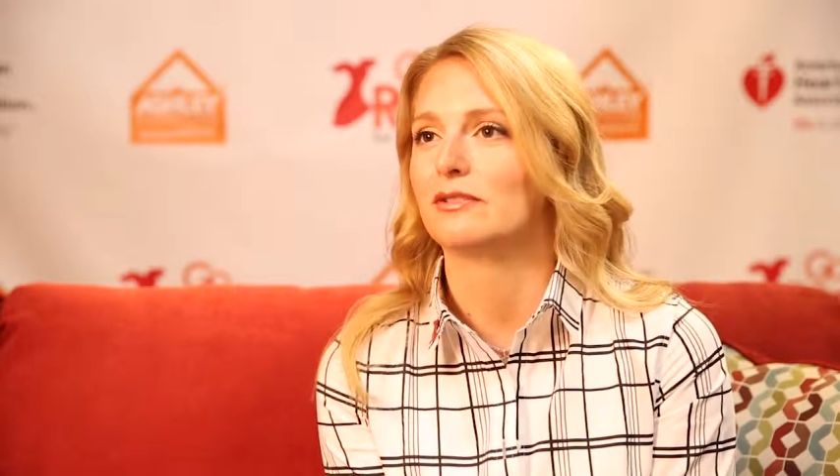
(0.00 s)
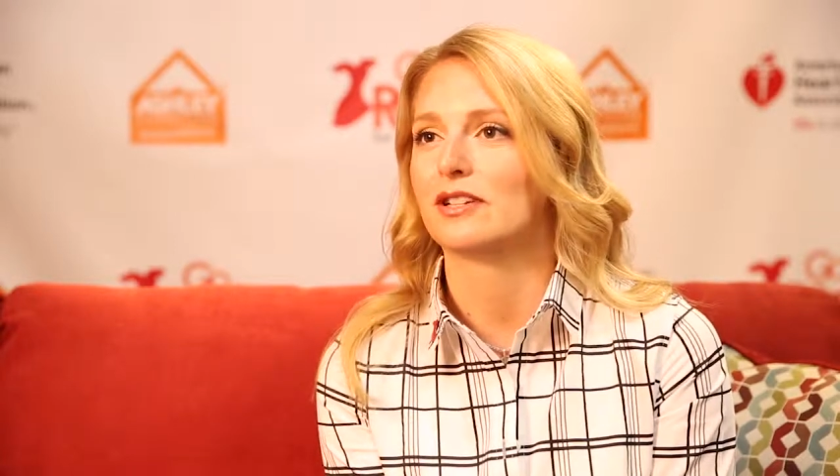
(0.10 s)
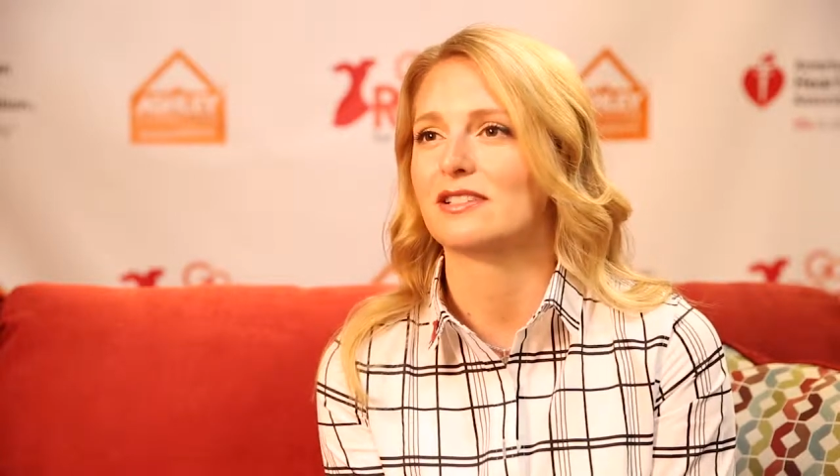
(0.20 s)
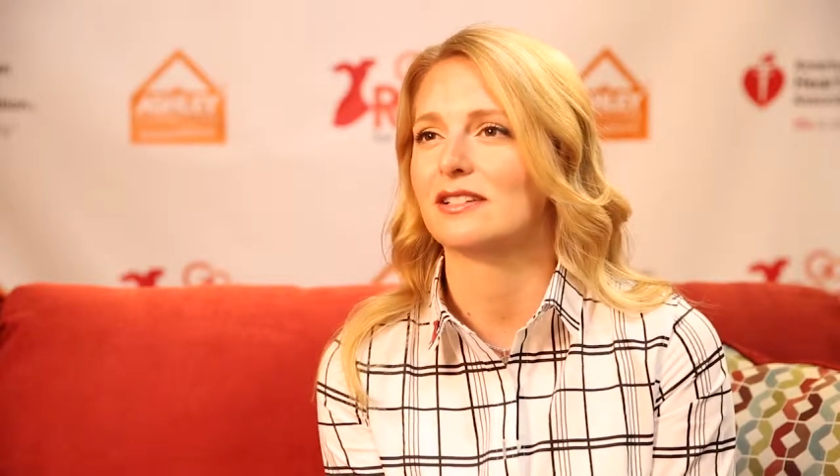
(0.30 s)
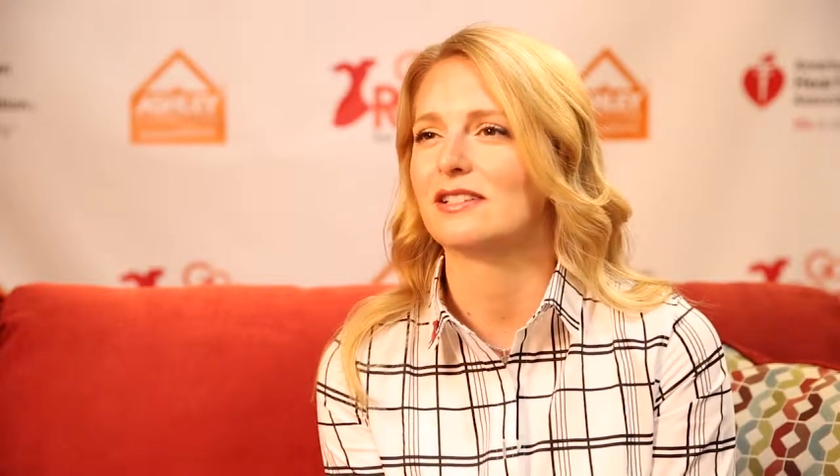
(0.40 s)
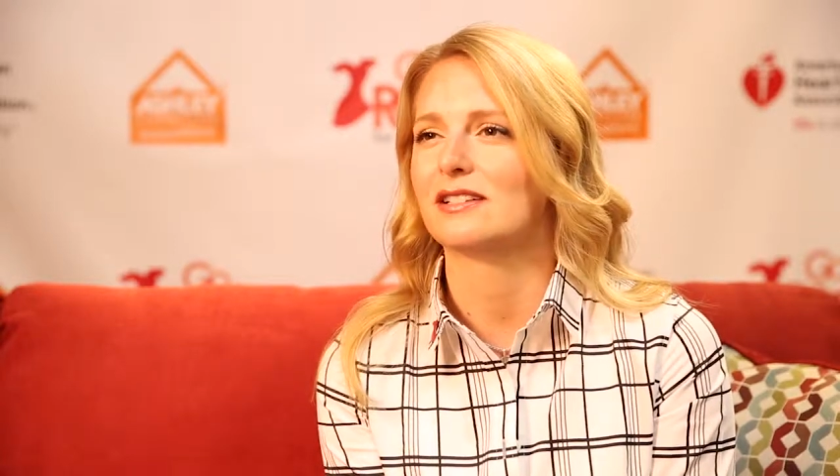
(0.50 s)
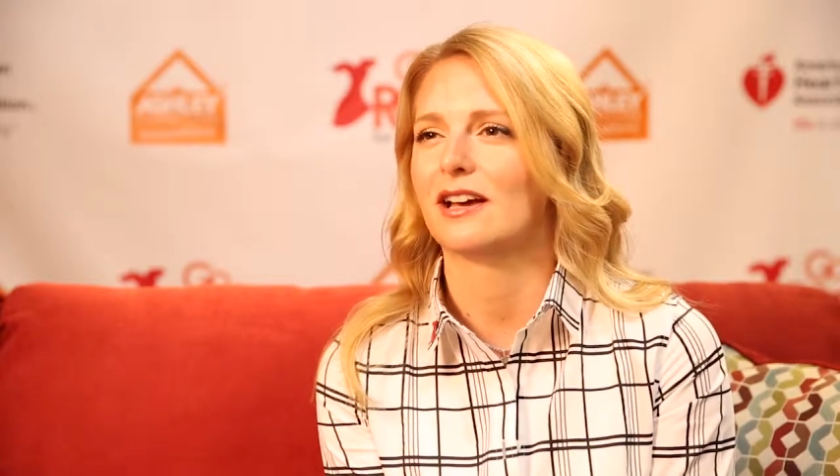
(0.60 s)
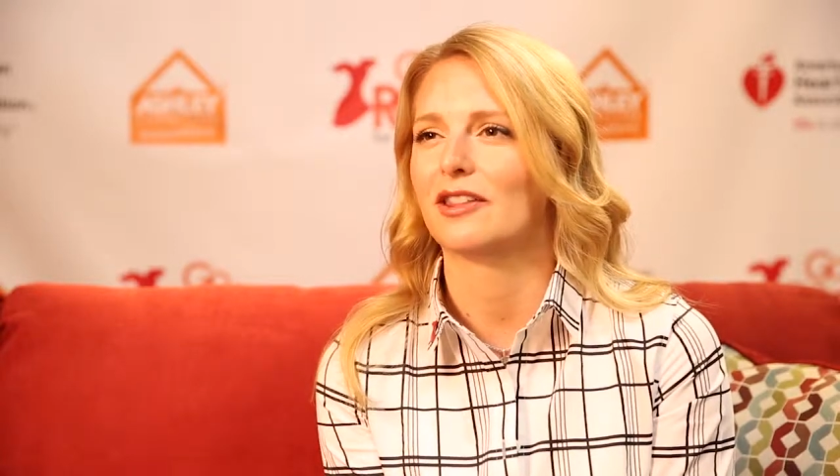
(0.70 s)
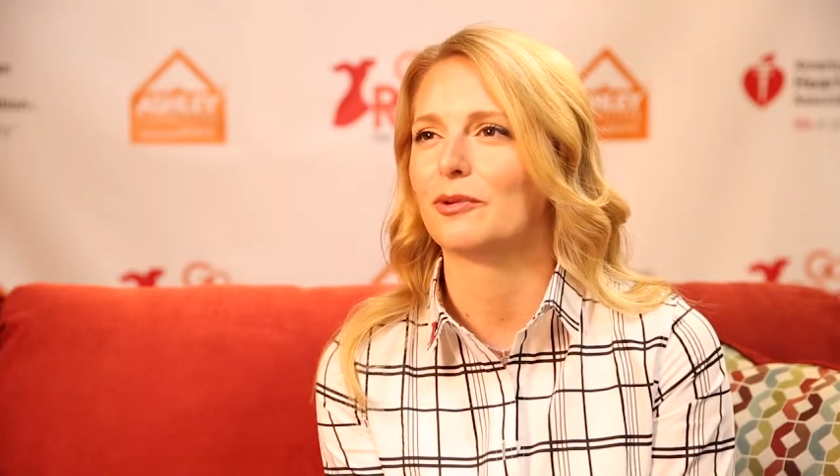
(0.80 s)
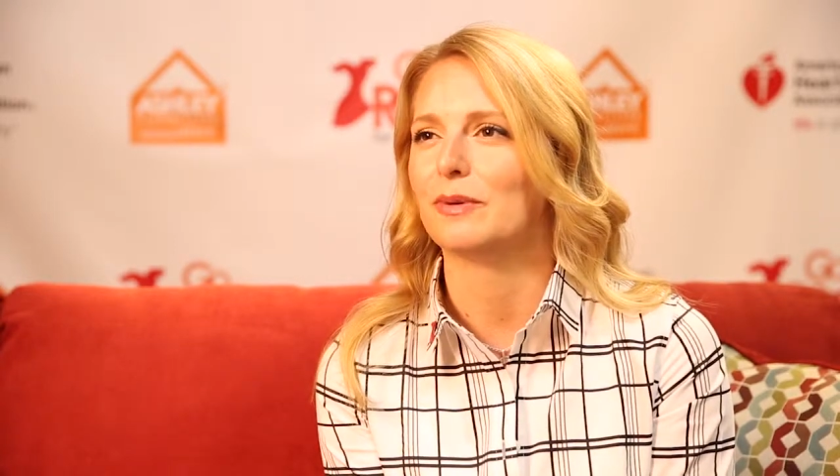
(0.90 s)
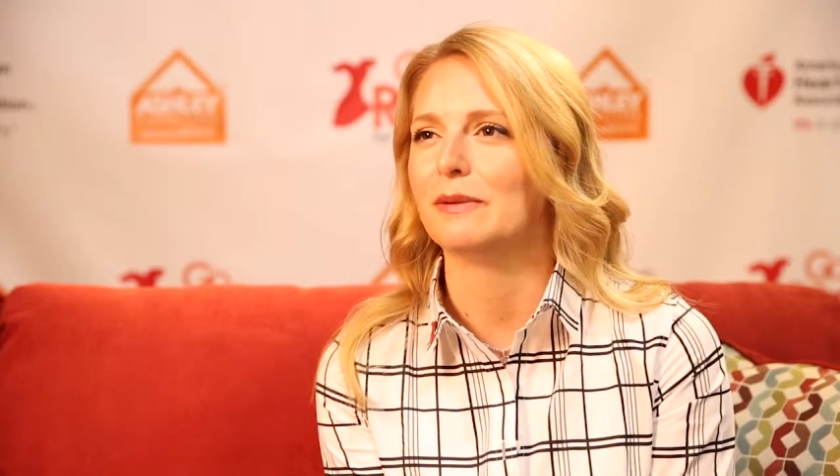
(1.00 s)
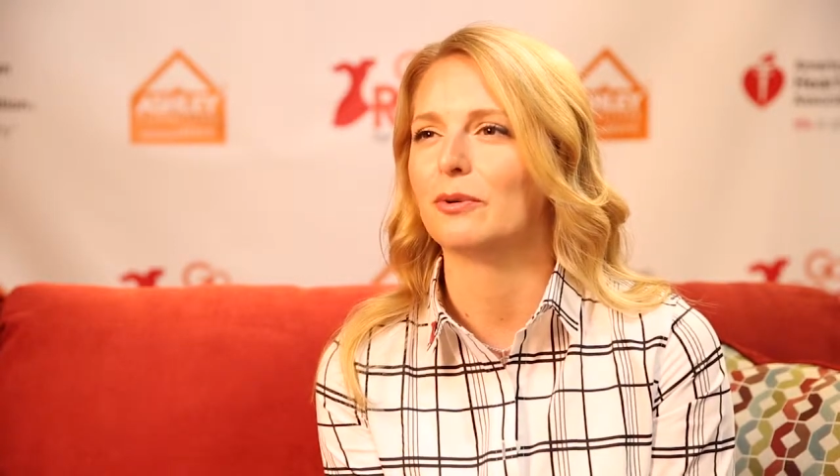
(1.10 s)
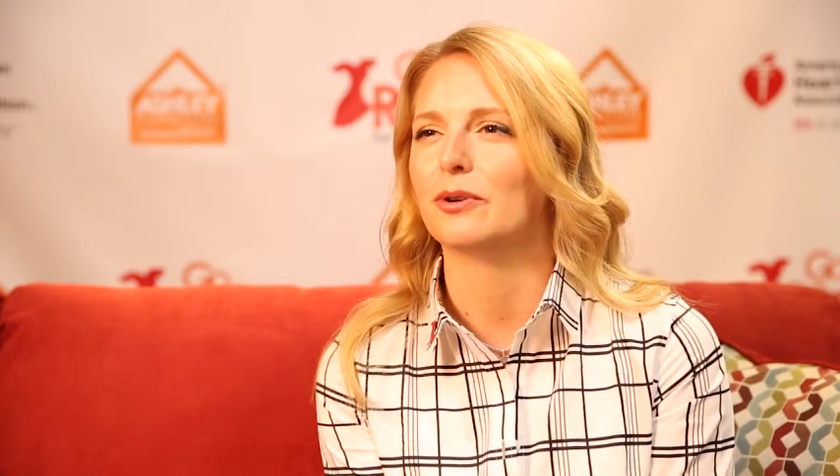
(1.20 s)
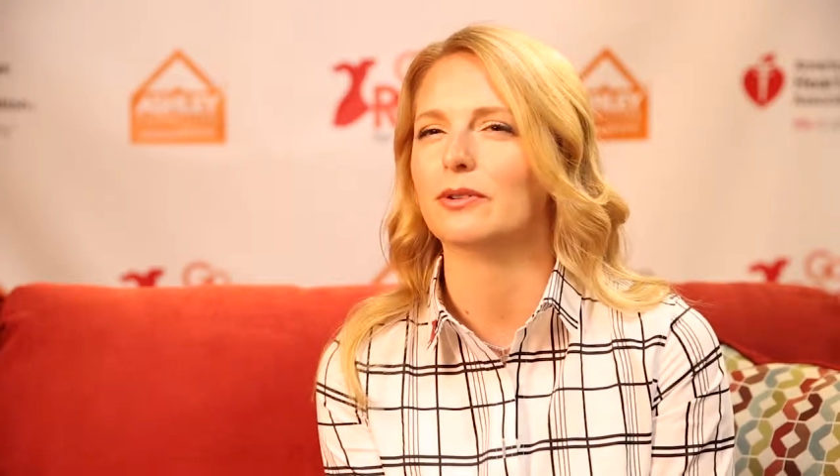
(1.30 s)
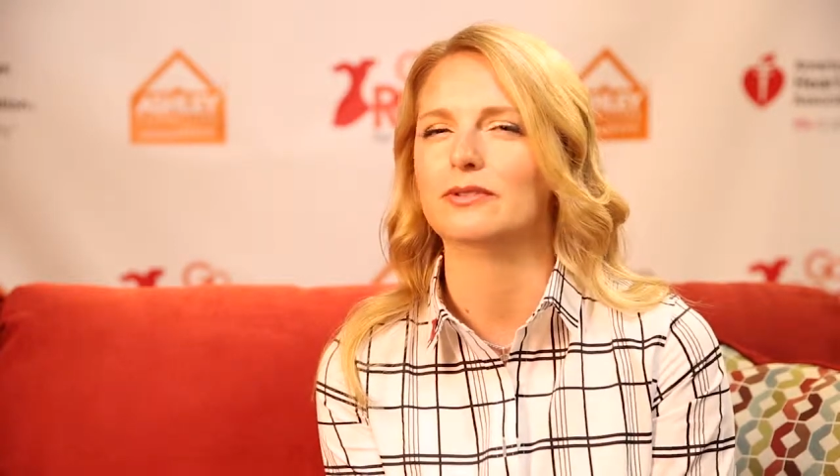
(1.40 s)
just to listen to other people,